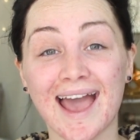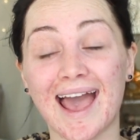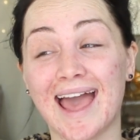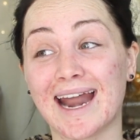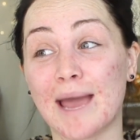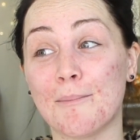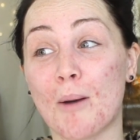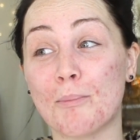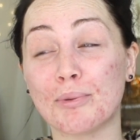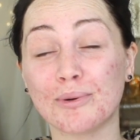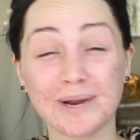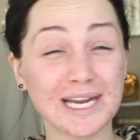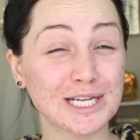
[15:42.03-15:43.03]
and I'm
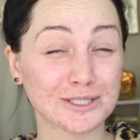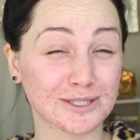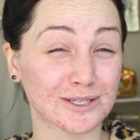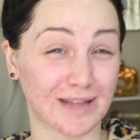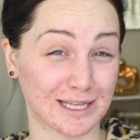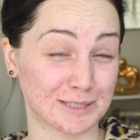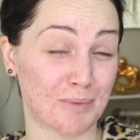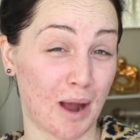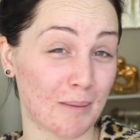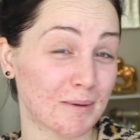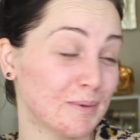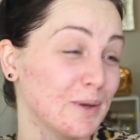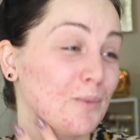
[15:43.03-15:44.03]
pretty sure that's
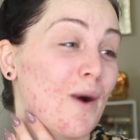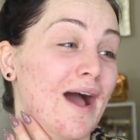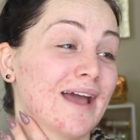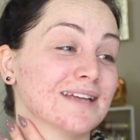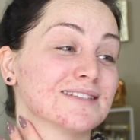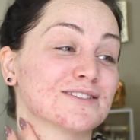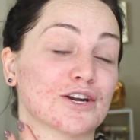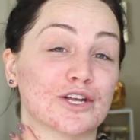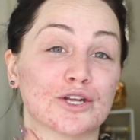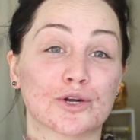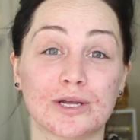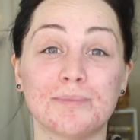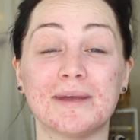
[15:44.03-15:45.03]
probably why it started
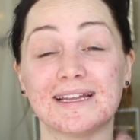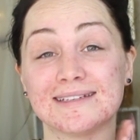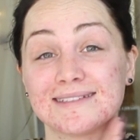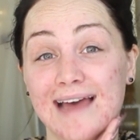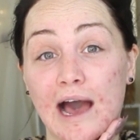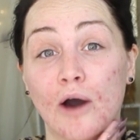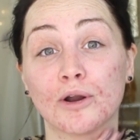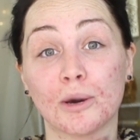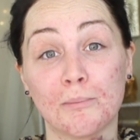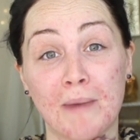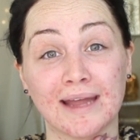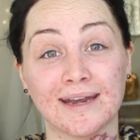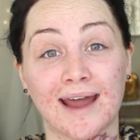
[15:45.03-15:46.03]
creeping down
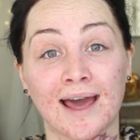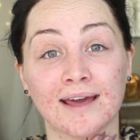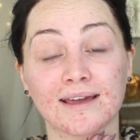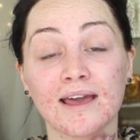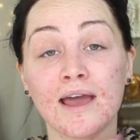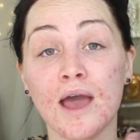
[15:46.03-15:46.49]
my neck.